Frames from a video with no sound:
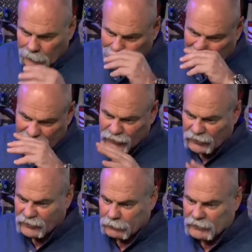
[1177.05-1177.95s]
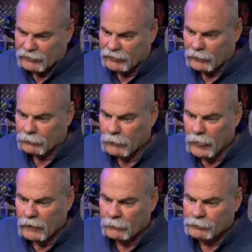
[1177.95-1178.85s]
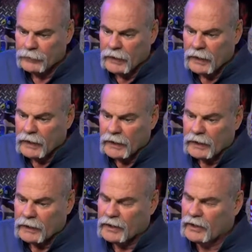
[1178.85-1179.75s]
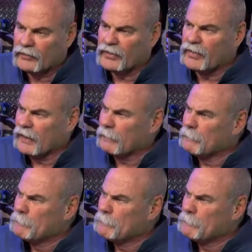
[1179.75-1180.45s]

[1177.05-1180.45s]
Thought I'd try something different. Here's the thing.